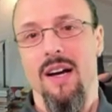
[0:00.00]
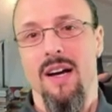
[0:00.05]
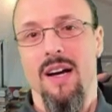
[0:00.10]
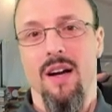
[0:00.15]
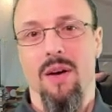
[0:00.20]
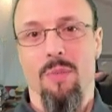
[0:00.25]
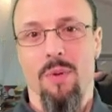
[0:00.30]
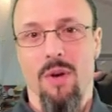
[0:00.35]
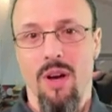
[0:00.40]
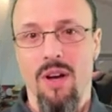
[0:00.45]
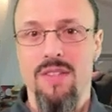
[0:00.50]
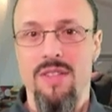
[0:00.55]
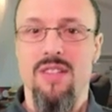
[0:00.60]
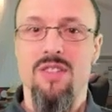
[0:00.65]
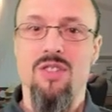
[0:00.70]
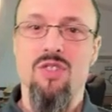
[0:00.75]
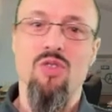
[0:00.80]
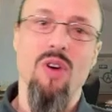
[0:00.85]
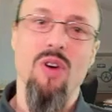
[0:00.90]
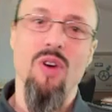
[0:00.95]
Because in
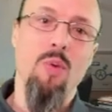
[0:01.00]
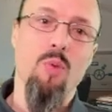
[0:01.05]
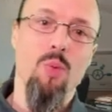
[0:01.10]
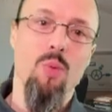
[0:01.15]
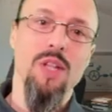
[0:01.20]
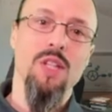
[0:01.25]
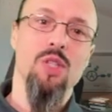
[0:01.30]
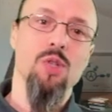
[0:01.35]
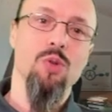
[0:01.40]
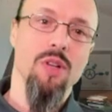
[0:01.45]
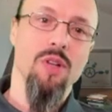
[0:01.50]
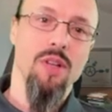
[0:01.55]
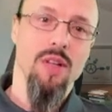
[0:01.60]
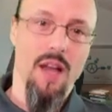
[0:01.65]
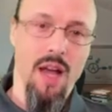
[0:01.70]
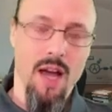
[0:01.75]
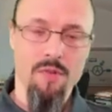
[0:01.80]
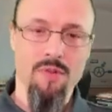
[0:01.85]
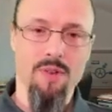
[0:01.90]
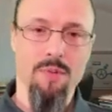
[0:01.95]
Scrum, we do not
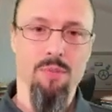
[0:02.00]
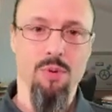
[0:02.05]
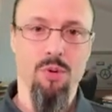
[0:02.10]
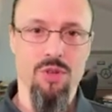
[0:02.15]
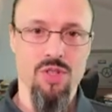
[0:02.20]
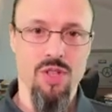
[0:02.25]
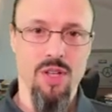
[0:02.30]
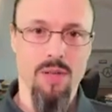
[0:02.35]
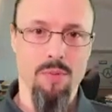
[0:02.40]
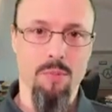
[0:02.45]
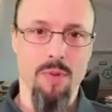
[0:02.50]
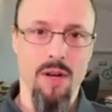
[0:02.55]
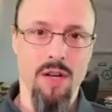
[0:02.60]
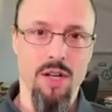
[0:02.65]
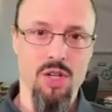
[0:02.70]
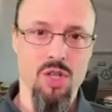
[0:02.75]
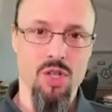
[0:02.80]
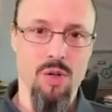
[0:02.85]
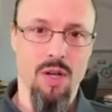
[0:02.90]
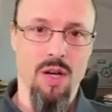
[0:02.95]
have a project
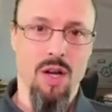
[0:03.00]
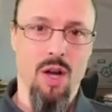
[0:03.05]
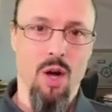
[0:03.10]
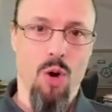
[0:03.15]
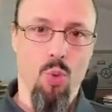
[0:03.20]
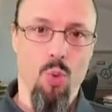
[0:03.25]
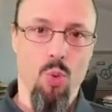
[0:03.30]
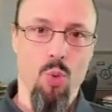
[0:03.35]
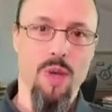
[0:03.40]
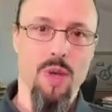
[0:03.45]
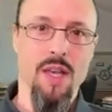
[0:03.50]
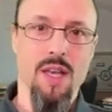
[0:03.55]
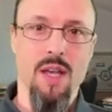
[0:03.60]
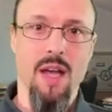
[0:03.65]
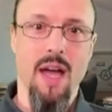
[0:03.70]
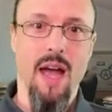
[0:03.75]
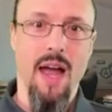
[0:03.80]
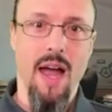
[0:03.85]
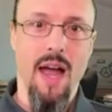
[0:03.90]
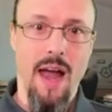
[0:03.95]
manager.
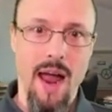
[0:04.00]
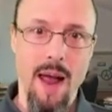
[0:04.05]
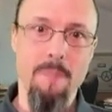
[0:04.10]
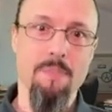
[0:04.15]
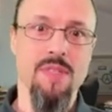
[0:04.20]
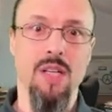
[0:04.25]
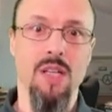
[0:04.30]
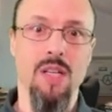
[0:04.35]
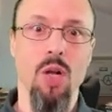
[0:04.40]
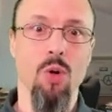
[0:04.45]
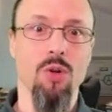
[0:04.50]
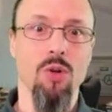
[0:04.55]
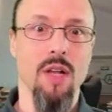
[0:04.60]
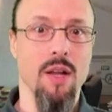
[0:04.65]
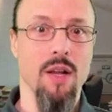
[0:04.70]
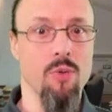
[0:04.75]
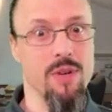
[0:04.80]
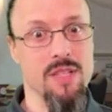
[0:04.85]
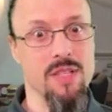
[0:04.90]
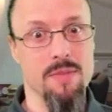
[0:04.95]
We
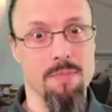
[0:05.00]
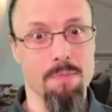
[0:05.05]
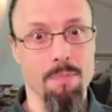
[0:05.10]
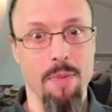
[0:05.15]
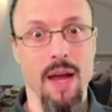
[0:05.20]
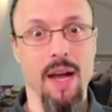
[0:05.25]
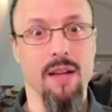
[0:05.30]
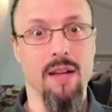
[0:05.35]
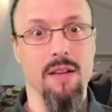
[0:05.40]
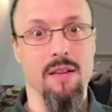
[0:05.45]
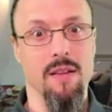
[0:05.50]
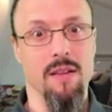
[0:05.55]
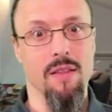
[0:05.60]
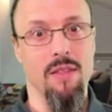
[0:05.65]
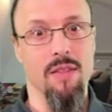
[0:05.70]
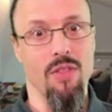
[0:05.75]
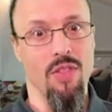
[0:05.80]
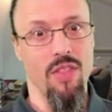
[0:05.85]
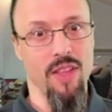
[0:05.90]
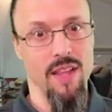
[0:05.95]
absolutely respect
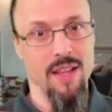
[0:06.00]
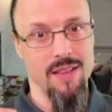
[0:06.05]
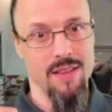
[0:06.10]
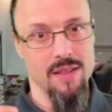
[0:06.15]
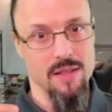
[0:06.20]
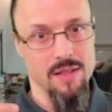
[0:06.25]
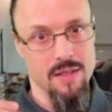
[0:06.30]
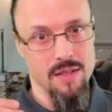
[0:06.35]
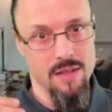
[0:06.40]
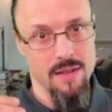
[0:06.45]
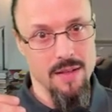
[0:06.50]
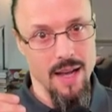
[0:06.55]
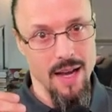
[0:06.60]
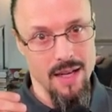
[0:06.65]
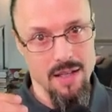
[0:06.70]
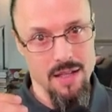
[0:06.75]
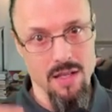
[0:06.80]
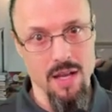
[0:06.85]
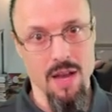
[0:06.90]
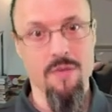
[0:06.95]
the
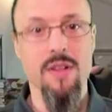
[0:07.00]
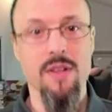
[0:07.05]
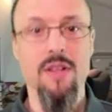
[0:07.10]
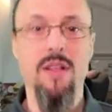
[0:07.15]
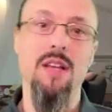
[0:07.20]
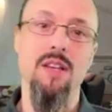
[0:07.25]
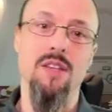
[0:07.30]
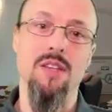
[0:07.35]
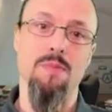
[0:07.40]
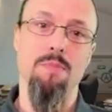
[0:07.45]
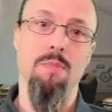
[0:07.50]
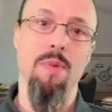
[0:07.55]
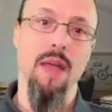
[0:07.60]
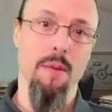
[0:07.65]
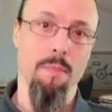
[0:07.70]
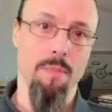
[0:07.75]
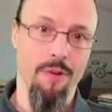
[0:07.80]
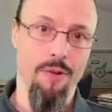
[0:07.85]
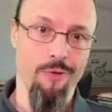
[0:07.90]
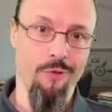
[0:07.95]
activities
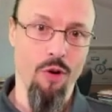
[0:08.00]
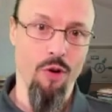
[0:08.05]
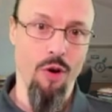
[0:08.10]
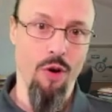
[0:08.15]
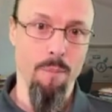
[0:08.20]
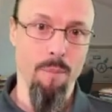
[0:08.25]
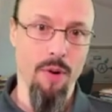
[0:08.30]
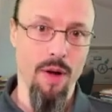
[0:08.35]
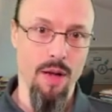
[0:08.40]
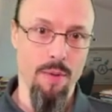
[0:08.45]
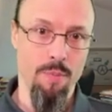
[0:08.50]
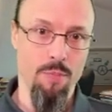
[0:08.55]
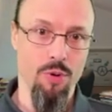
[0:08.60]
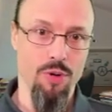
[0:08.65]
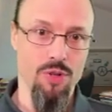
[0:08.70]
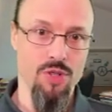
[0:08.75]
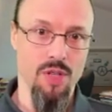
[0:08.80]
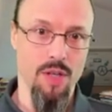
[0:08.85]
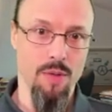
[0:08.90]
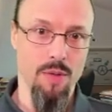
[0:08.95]
being performed by a
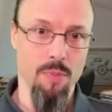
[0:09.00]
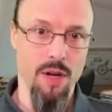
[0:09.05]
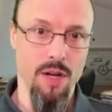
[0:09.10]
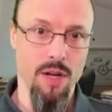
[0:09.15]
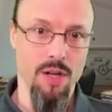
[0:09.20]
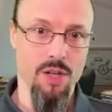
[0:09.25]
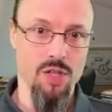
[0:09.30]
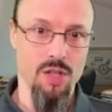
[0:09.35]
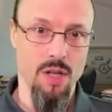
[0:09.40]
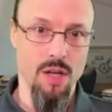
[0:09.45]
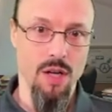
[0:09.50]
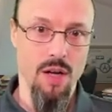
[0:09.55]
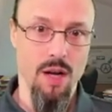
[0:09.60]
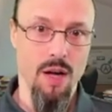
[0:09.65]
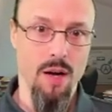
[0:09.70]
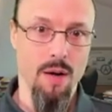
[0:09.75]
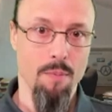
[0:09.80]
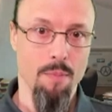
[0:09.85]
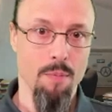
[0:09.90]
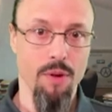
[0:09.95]
project manager,
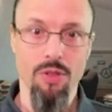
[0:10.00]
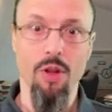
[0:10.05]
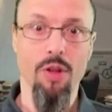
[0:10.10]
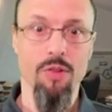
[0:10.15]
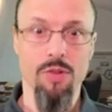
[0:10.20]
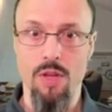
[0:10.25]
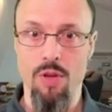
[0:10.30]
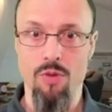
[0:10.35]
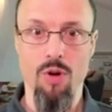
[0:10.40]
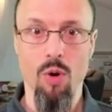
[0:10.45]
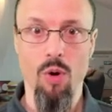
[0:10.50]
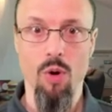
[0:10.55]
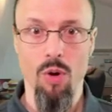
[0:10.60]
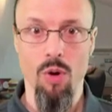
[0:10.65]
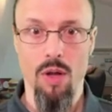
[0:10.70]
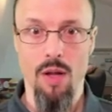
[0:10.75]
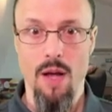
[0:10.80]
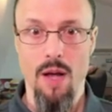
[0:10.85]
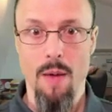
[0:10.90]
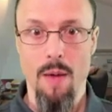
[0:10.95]
but not the
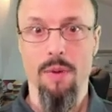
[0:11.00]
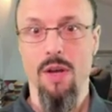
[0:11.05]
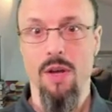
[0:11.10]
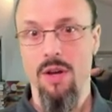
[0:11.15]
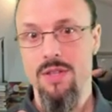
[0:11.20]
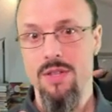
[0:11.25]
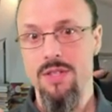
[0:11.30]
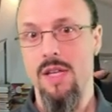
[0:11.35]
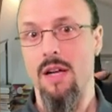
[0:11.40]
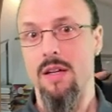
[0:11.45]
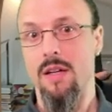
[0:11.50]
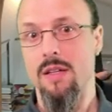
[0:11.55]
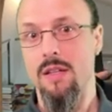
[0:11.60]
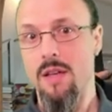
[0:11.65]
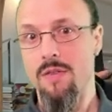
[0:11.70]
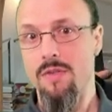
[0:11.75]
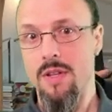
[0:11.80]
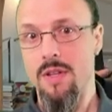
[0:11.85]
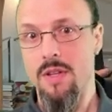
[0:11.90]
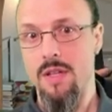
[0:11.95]
role. Because the
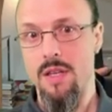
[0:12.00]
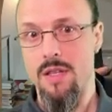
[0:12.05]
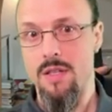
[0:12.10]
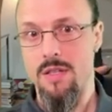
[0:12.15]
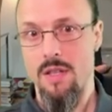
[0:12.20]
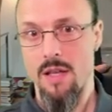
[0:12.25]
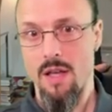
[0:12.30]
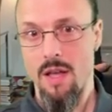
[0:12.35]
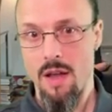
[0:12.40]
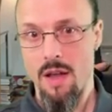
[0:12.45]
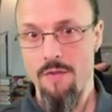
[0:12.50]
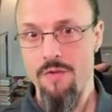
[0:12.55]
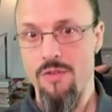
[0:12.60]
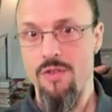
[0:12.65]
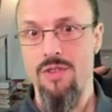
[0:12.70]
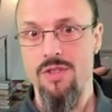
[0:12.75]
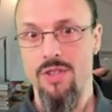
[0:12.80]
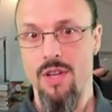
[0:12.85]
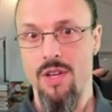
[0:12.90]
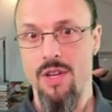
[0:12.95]
activities, if
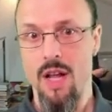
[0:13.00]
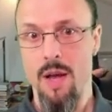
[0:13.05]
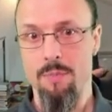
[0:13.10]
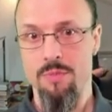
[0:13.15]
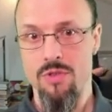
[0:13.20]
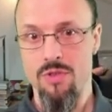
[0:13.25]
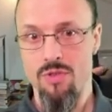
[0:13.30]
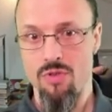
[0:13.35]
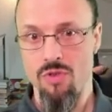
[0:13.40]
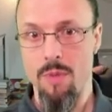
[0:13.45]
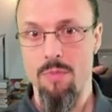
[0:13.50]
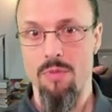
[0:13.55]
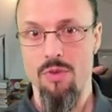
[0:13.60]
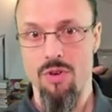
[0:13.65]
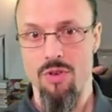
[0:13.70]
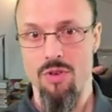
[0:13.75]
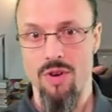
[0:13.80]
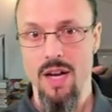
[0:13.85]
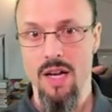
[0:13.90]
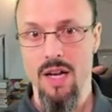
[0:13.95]
you set up Scrum
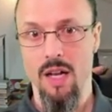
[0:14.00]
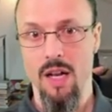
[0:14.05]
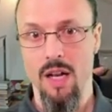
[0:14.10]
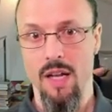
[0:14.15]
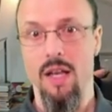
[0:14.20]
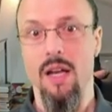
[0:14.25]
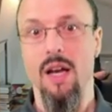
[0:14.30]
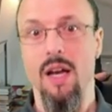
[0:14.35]
correctly,